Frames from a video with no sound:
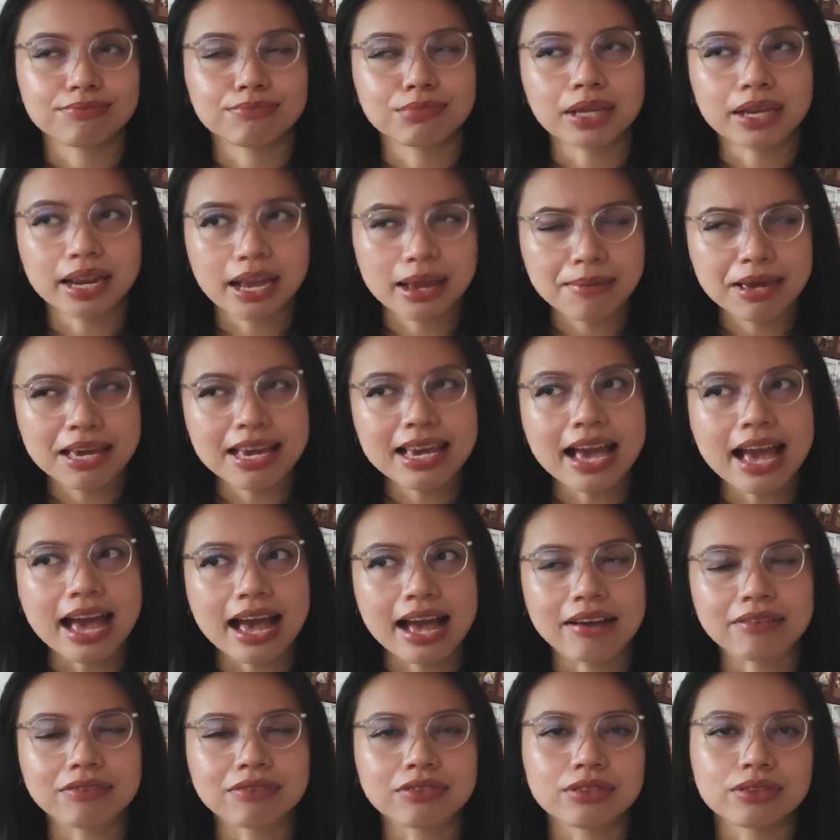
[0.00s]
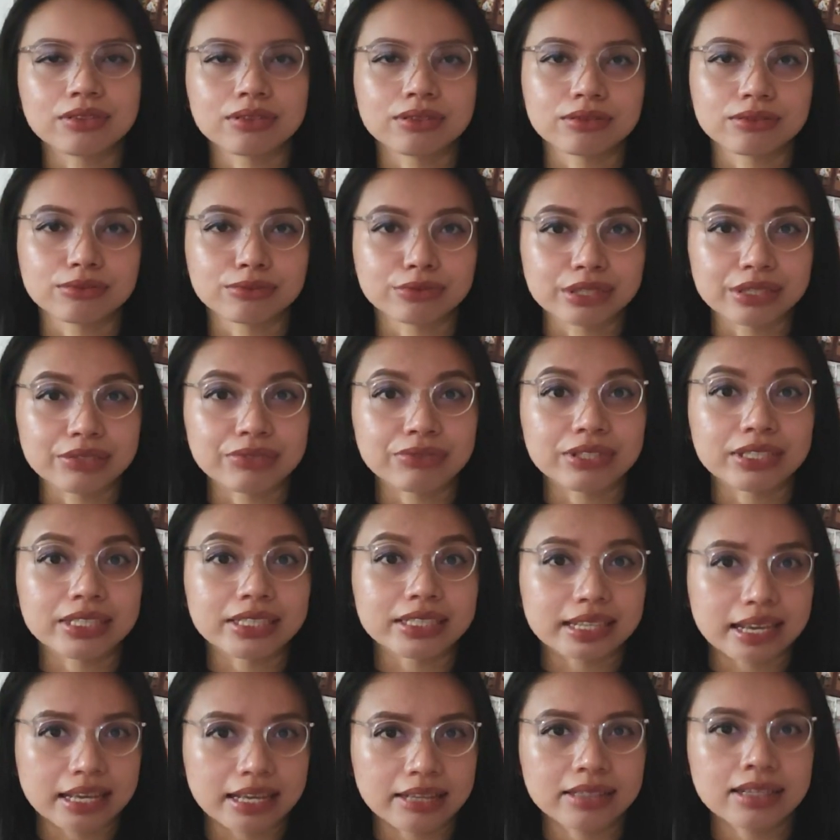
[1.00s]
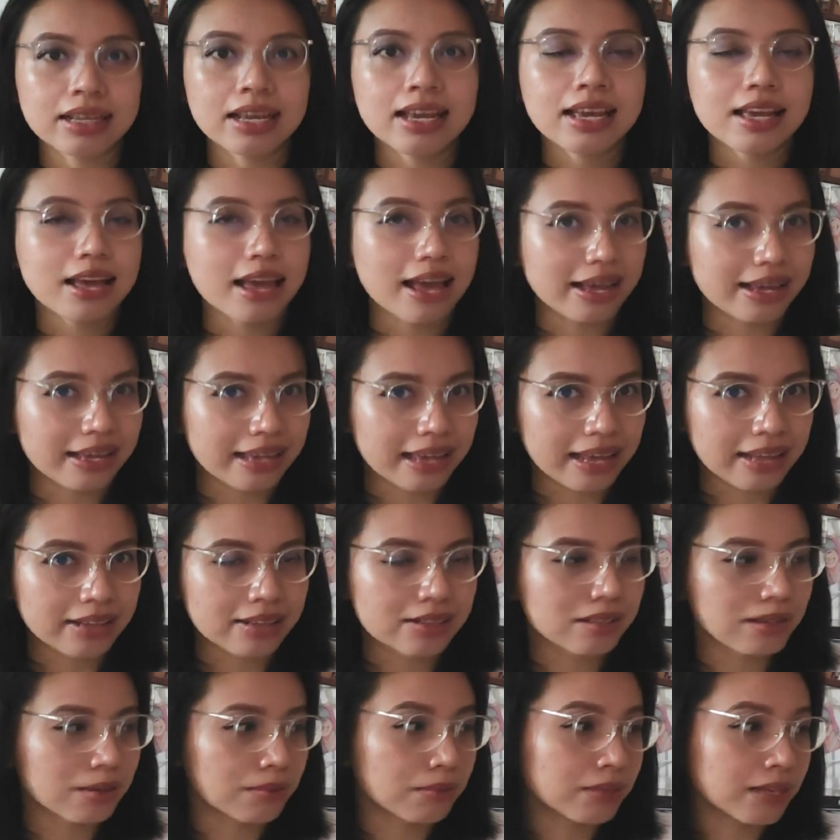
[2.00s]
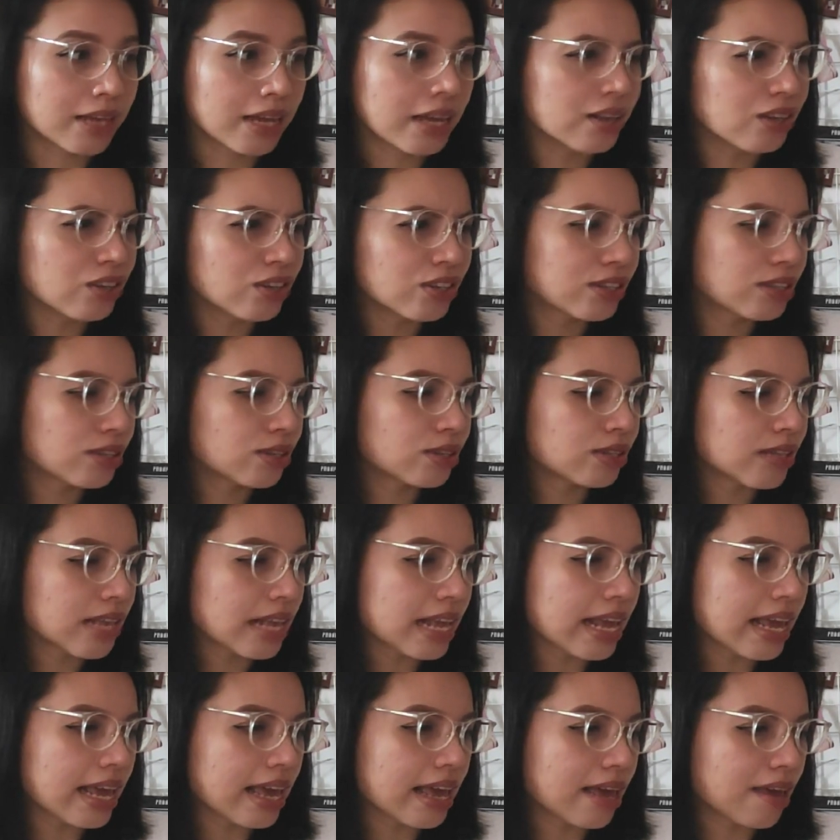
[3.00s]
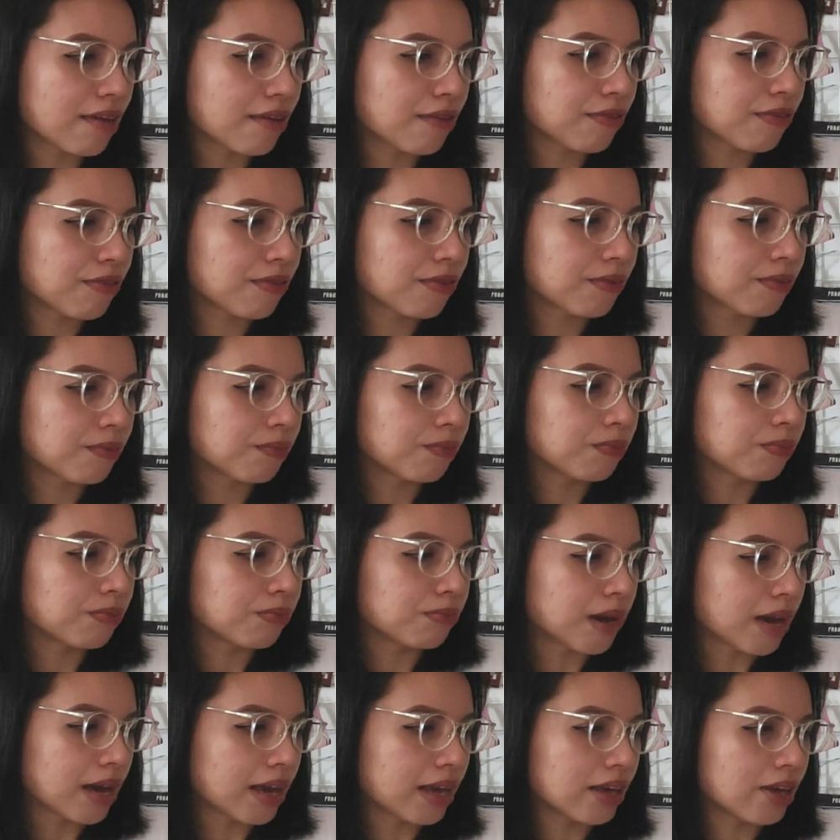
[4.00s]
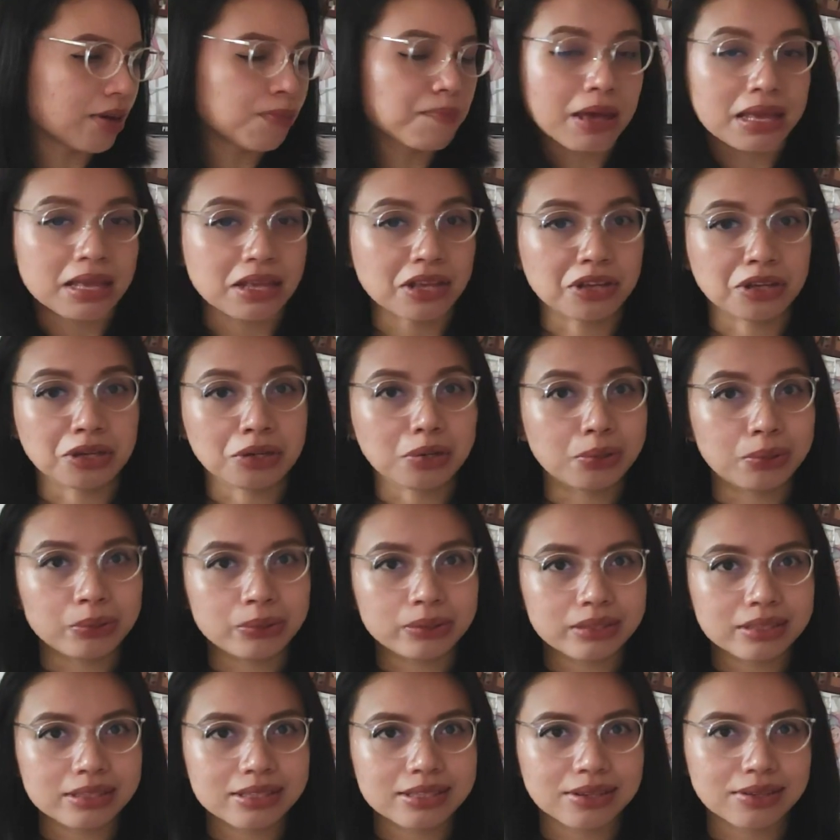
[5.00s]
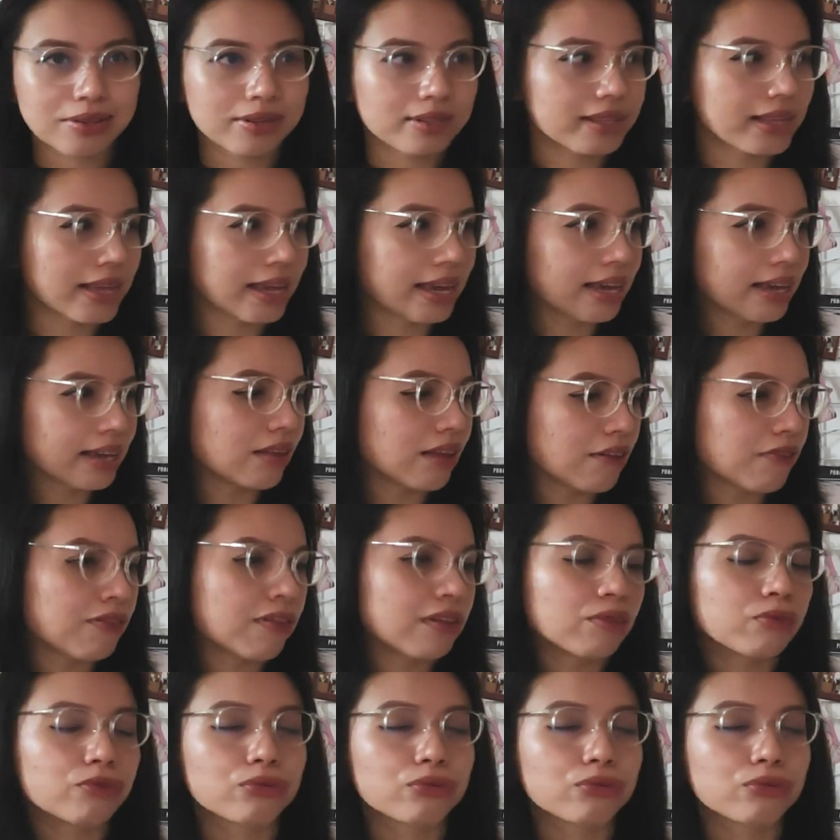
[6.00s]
But I may have to reread it again someday just to see if my opinion holds, or like if it